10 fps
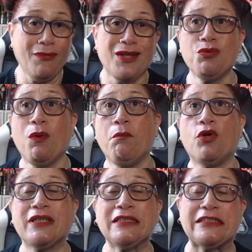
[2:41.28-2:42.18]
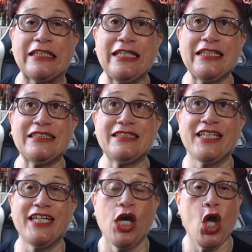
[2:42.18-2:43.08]
So what more can I say? Let's
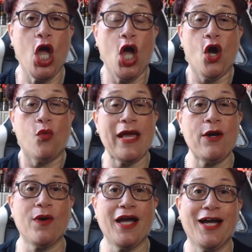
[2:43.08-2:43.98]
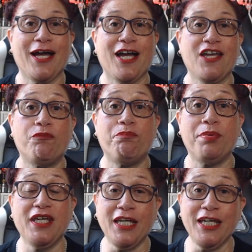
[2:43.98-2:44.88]
see. Well, I've
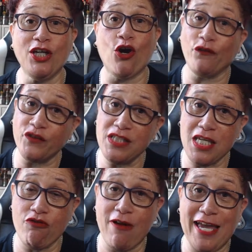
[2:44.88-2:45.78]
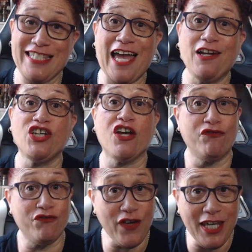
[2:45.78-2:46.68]
been off the cigarettes and
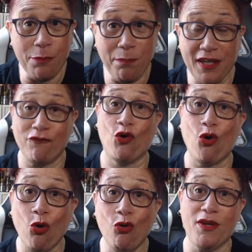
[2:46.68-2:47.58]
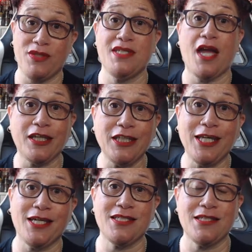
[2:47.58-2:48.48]
vaping for almost 9
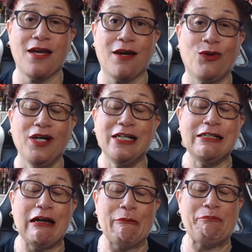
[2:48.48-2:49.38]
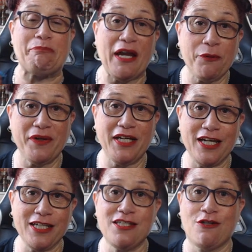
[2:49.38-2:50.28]
years now. And back when
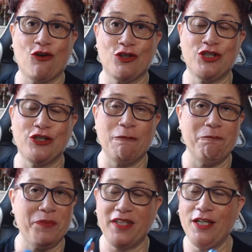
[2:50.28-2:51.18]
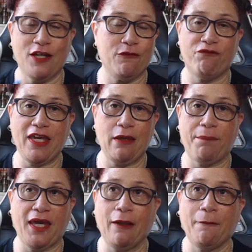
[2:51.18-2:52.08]
I started, you know,
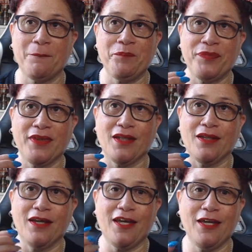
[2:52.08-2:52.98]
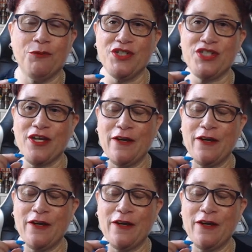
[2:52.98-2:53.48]
vaping, it was